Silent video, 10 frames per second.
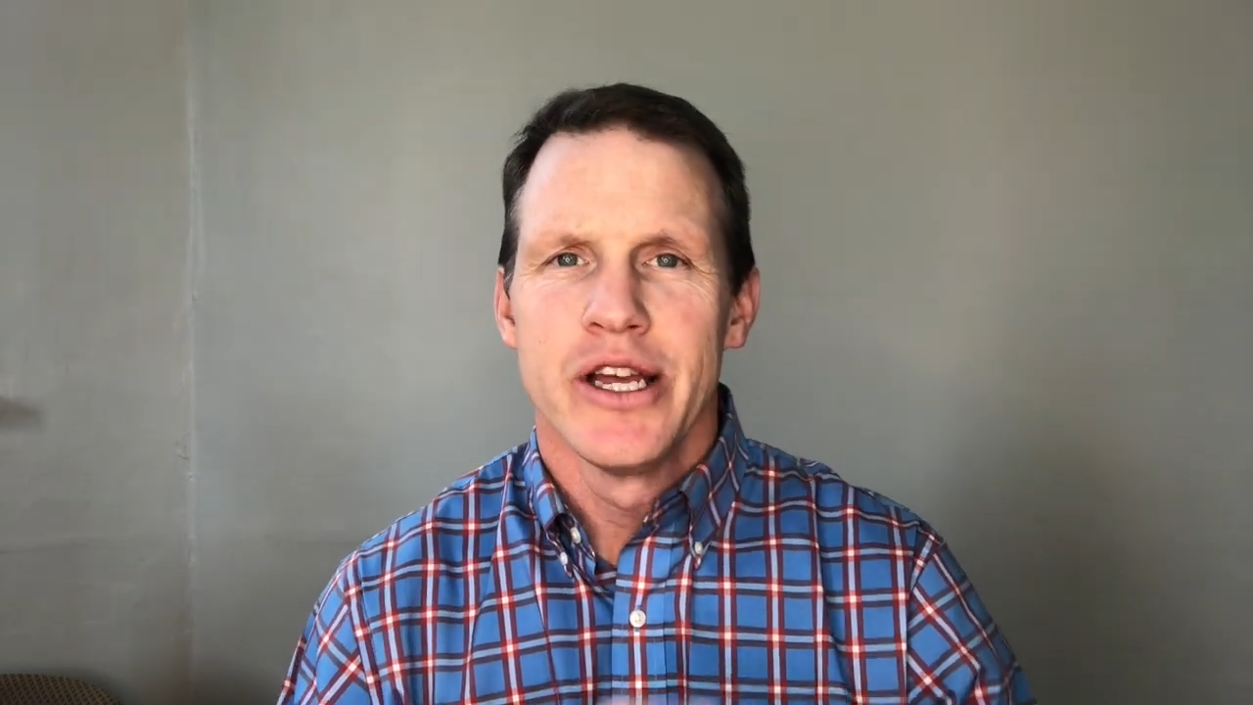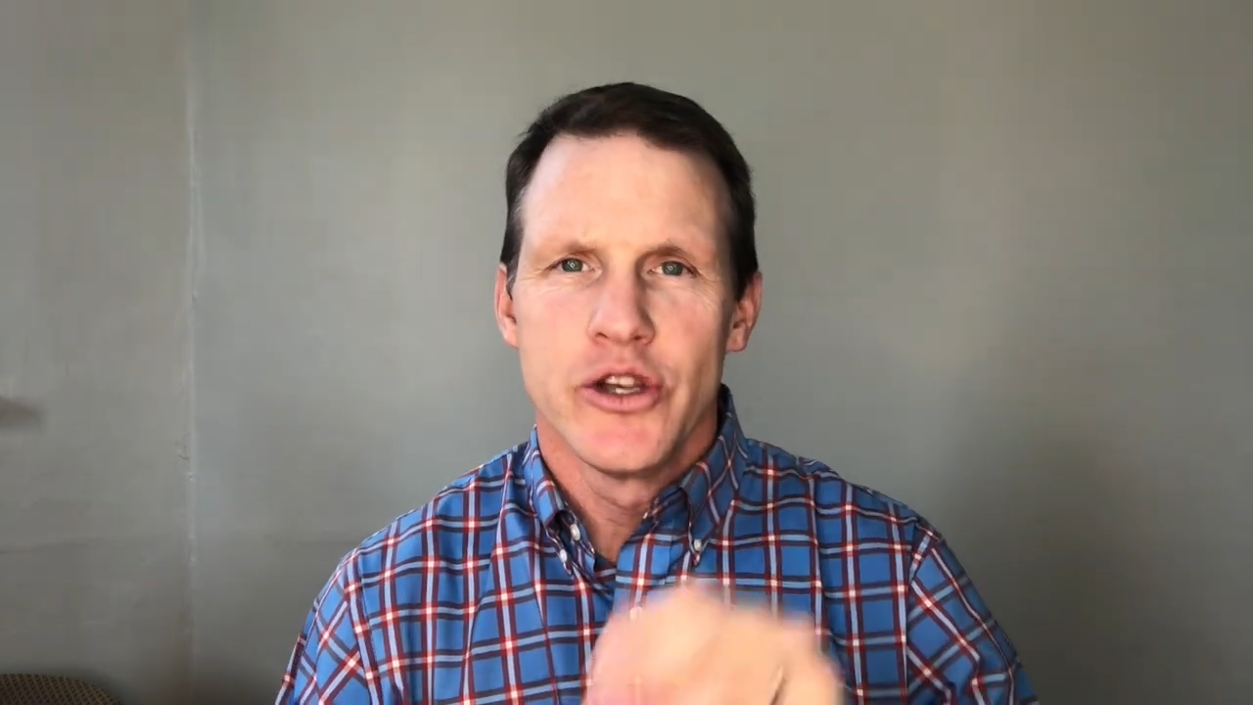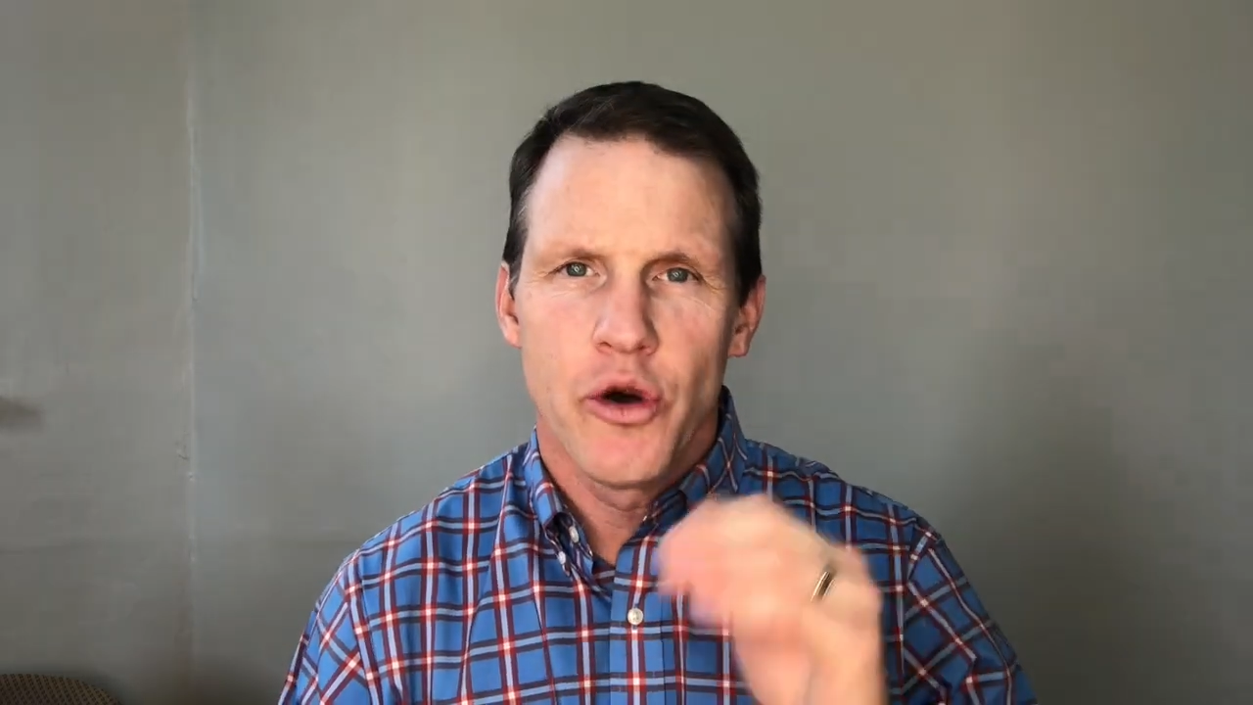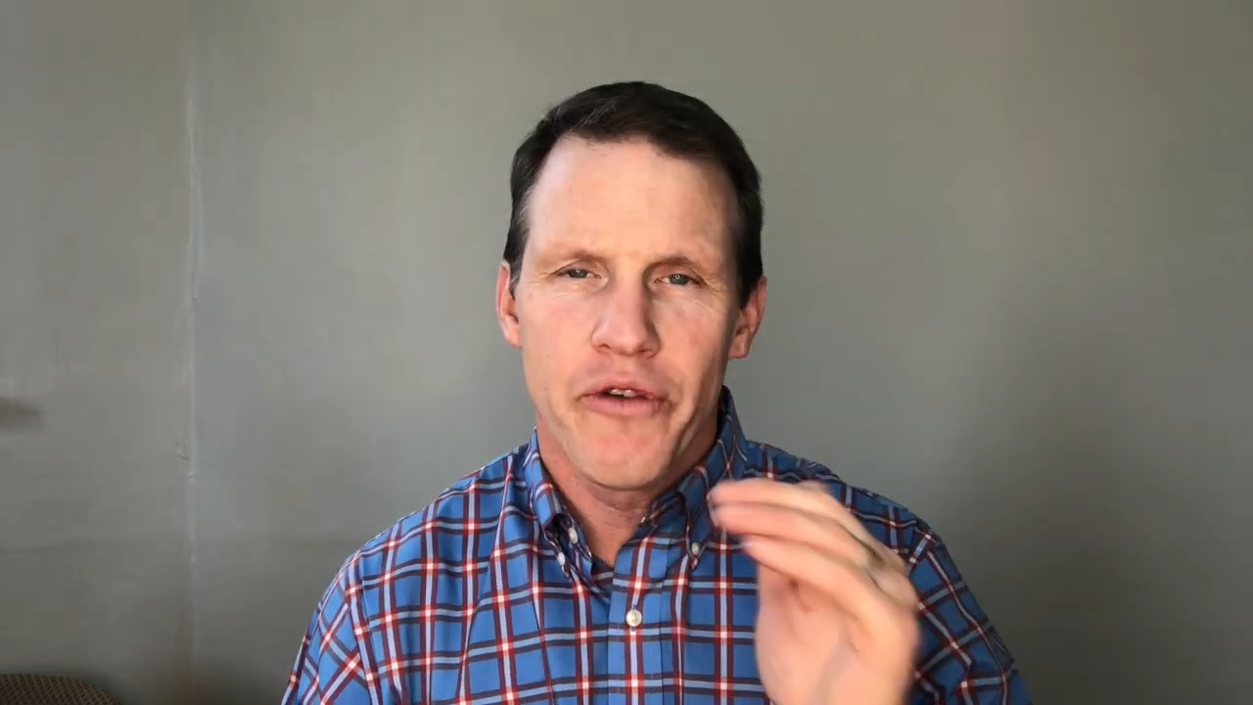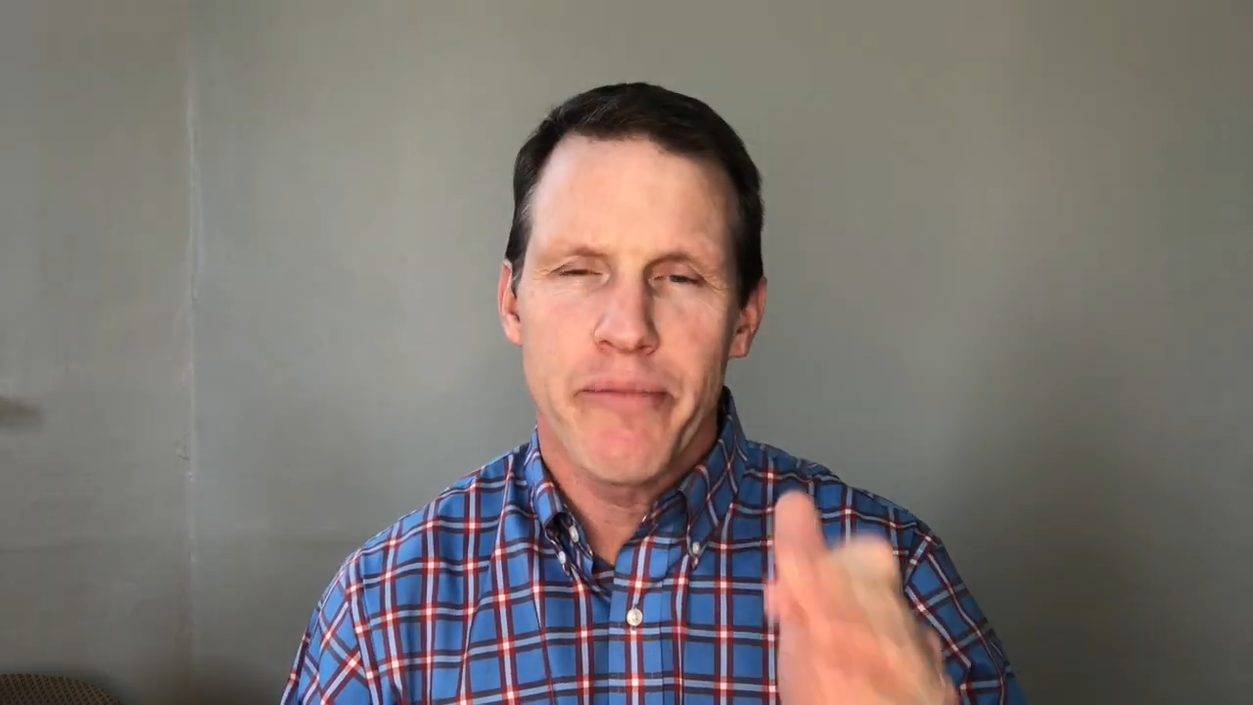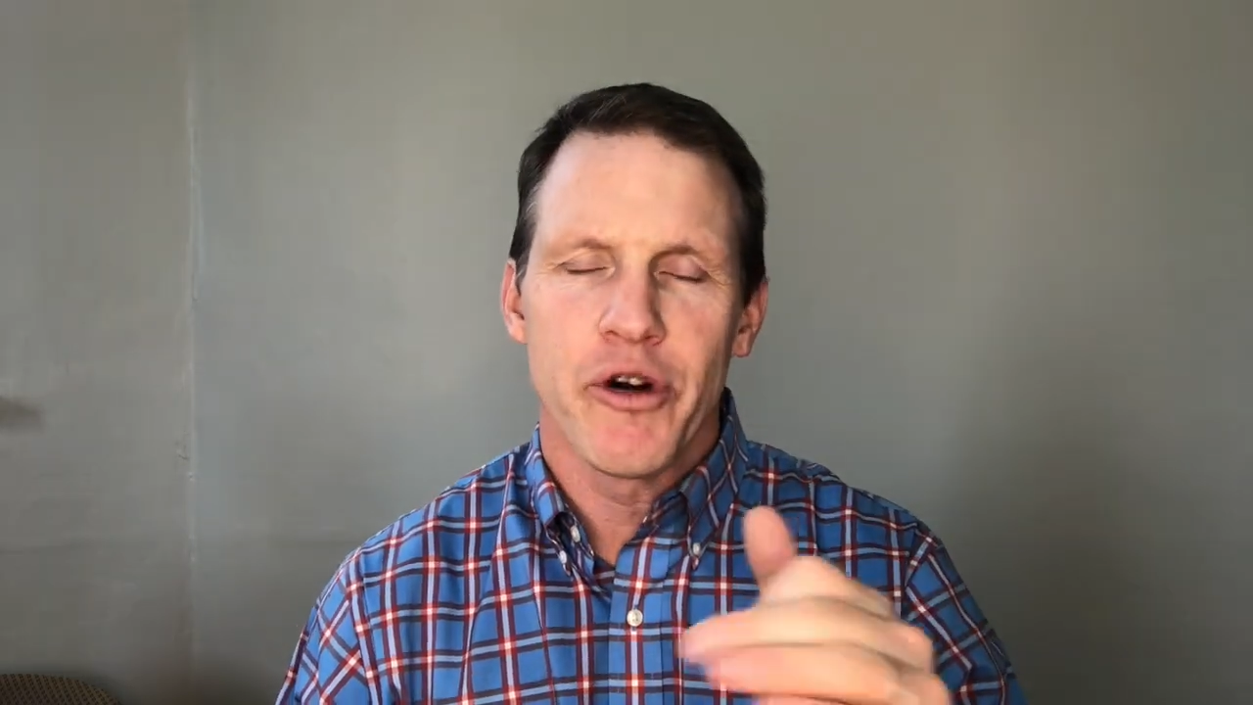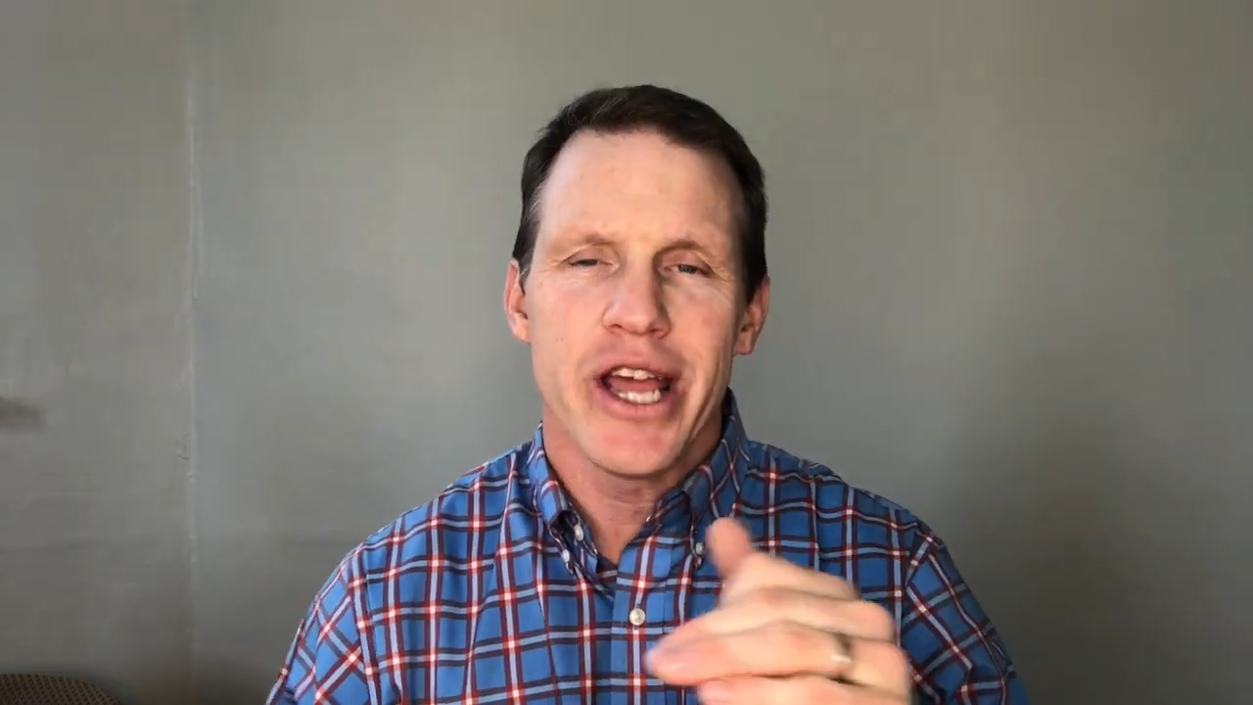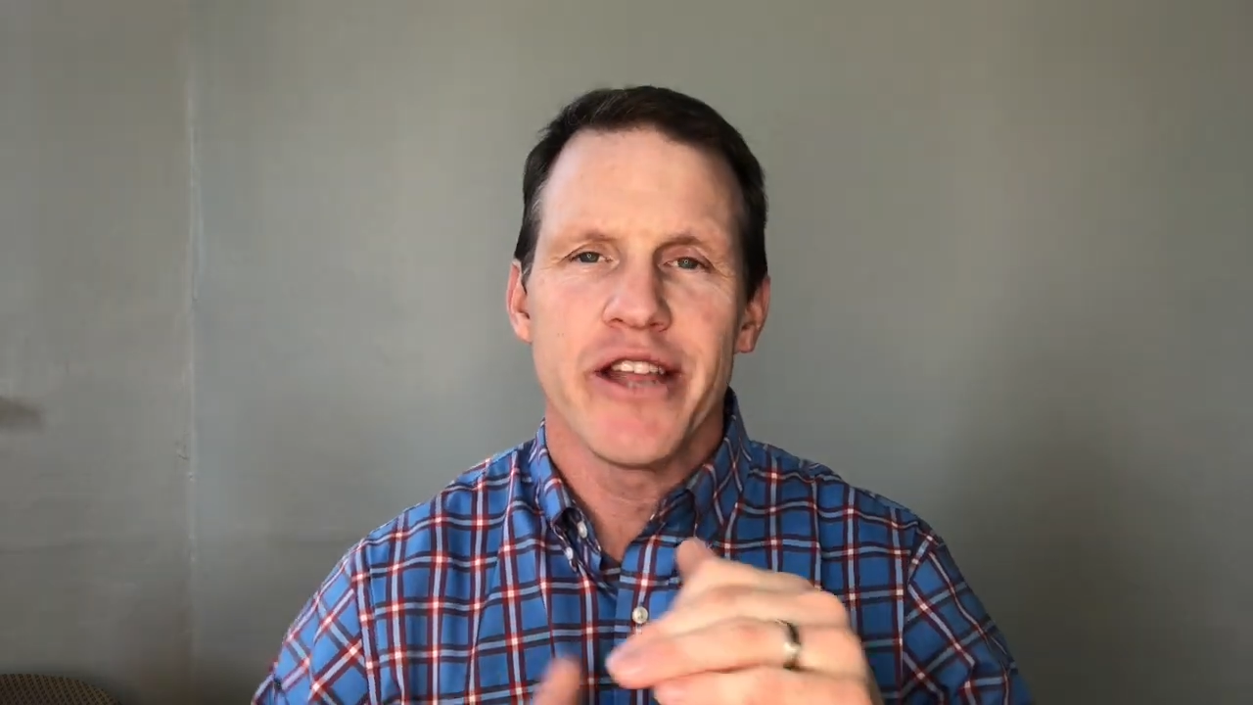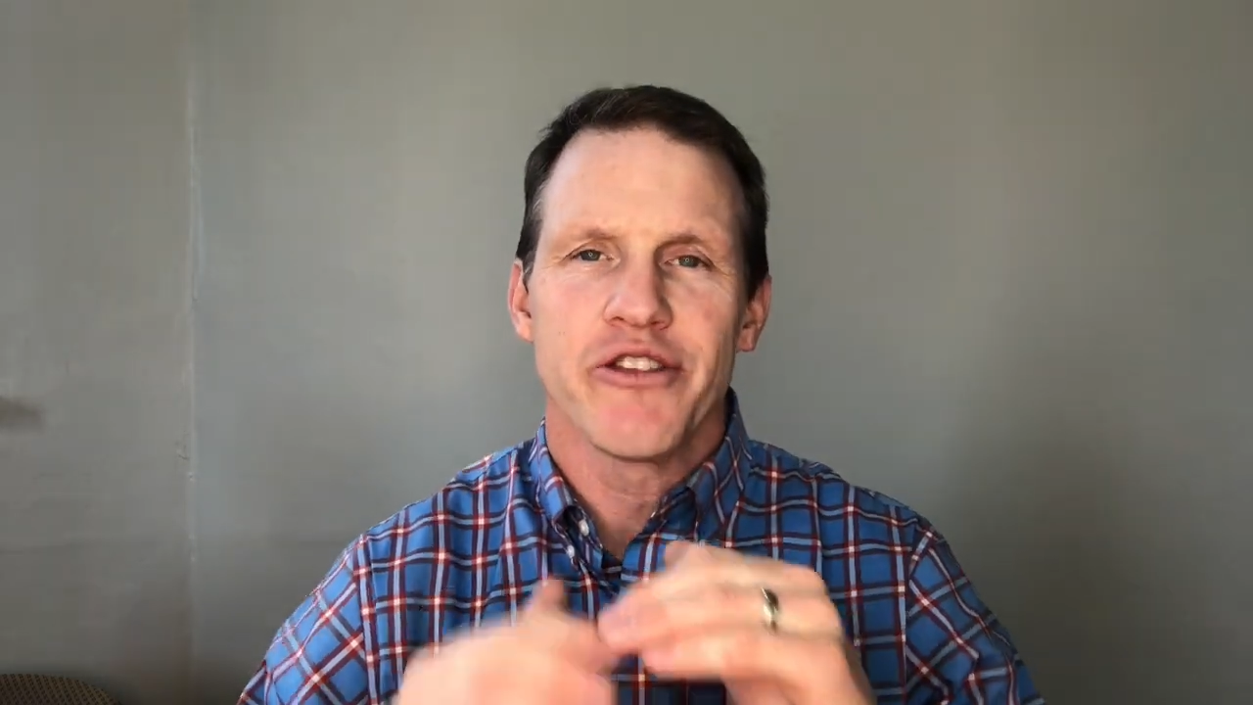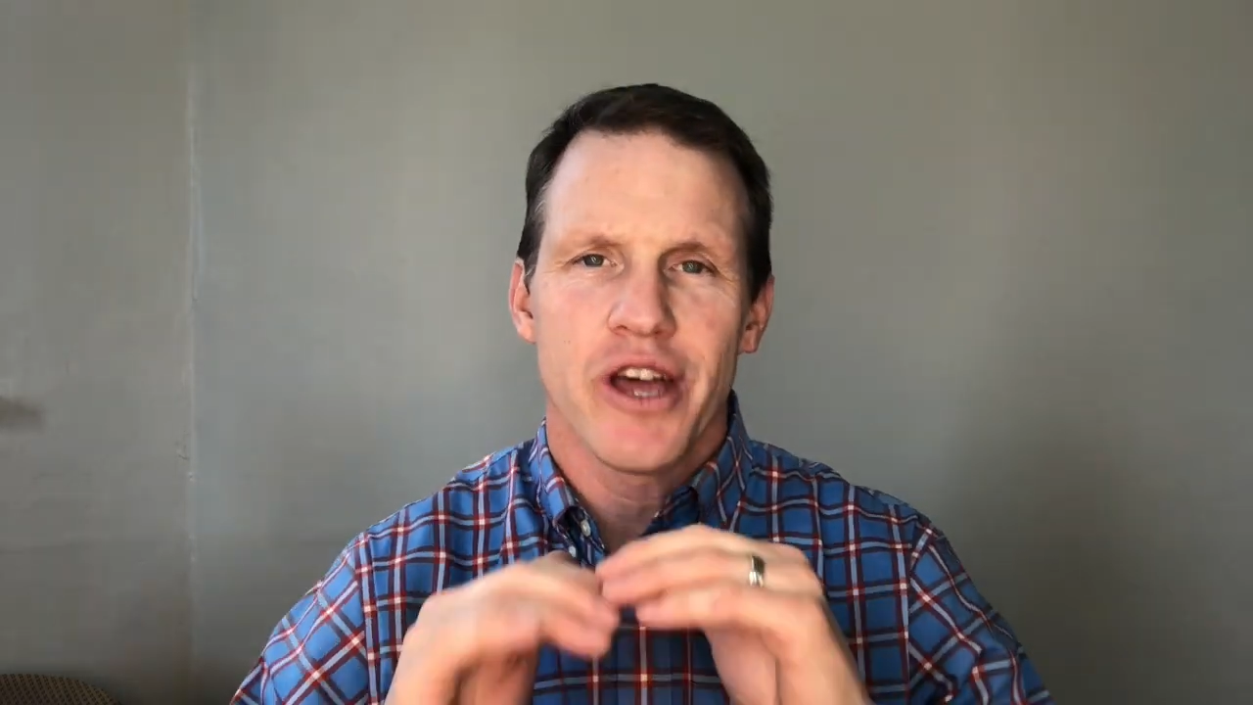November
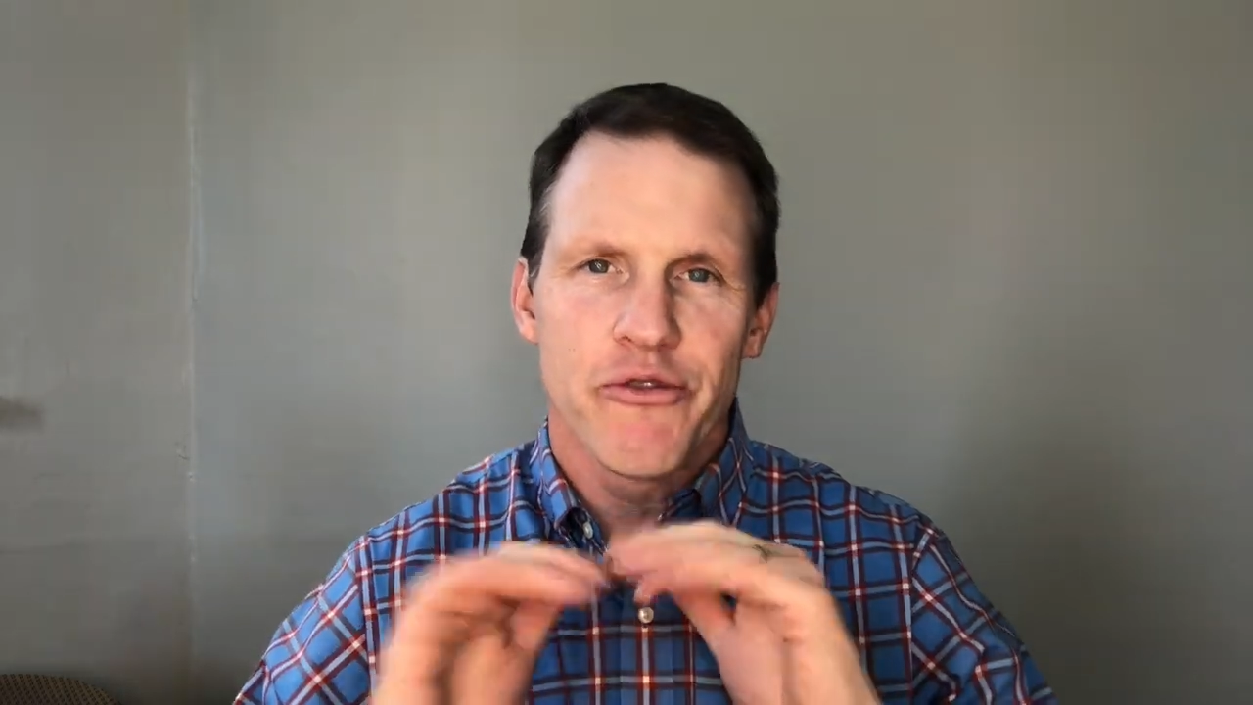8th